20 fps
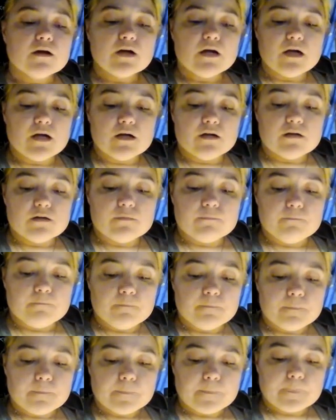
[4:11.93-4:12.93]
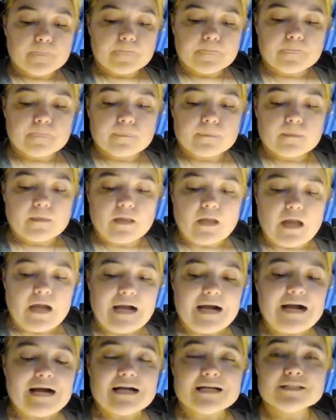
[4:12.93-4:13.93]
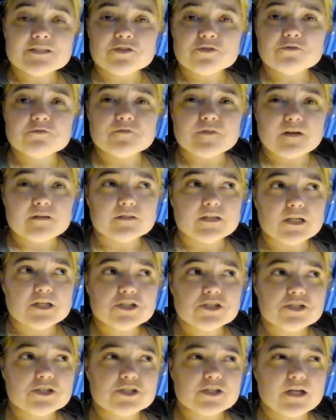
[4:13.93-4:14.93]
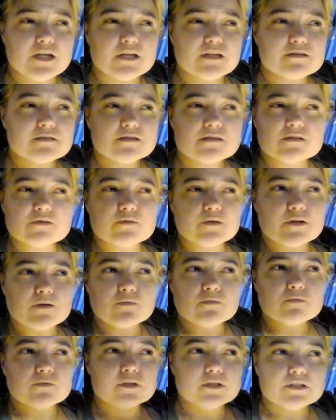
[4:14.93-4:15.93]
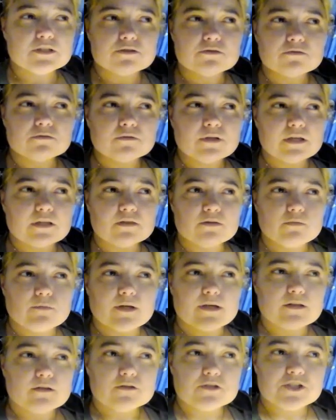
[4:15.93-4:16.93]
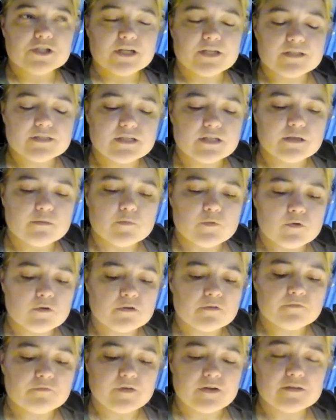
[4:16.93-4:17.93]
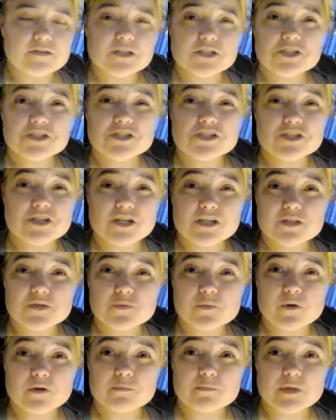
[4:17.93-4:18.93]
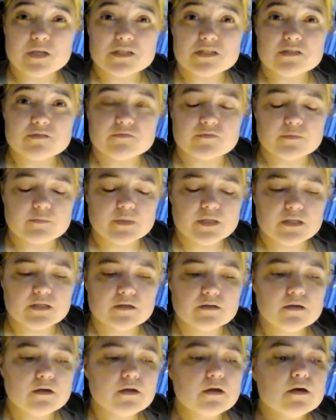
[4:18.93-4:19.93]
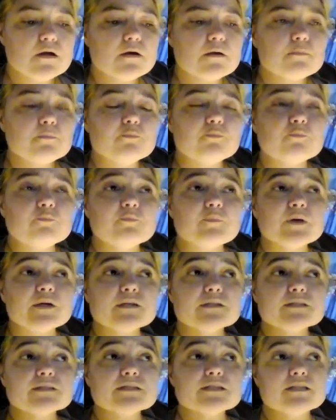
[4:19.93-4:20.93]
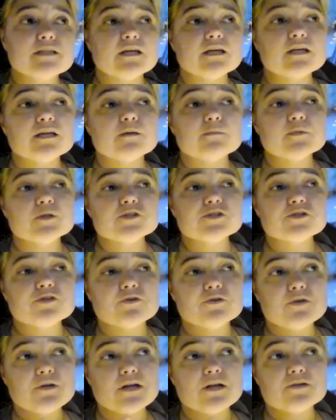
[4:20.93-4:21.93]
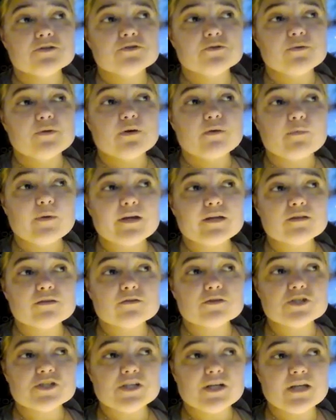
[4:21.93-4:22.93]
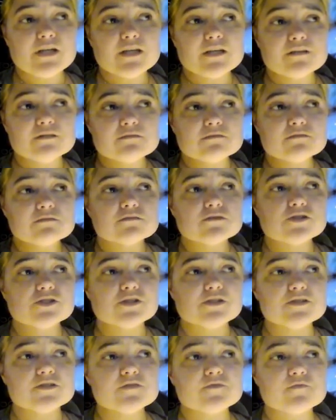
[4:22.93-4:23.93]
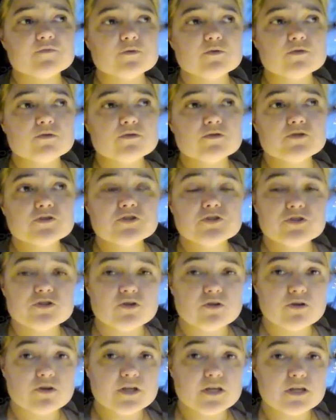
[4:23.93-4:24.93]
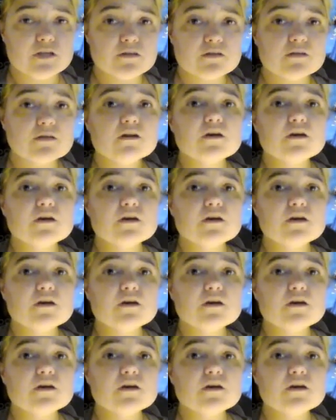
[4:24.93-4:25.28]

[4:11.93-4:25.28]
on. I do foundation chains, so I don't really do like the regular chains anymore. Foundation chains work best for me. But today I'm going to show you how to do a regular chain just for starting,